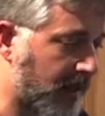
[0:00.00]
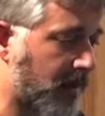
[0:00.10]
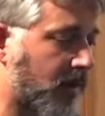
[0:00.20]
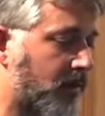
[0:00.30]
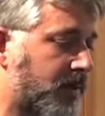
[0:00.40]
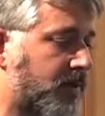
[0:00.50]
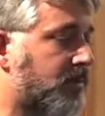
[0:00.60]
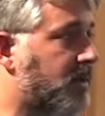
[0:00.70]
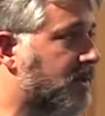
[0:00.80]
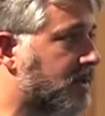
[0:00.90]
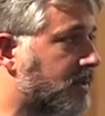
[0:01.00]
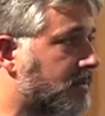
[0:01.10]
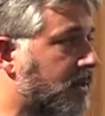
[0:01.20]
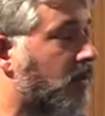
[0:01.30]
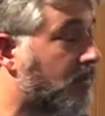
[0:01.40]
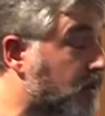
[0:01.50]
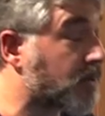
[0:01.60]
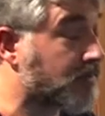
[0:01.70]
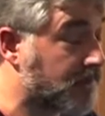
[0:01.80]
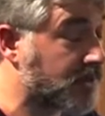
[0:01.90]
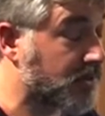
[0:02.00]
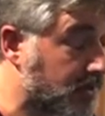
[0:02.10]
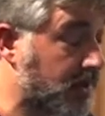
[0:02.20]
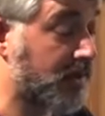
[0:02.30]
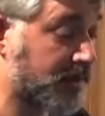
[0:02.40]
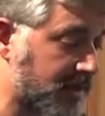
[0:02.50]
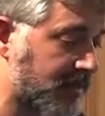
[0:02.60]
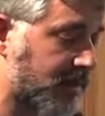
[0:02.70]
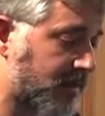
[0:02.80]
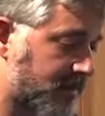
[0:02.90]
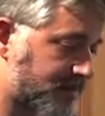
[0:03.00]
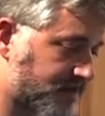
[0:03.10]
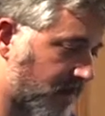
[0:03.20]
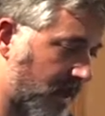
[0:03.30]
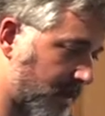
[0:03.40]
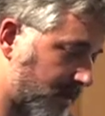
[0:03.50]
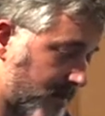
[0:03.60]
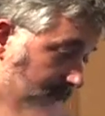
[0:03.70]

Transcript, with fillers: and the computer vision, the computer vision center, and it,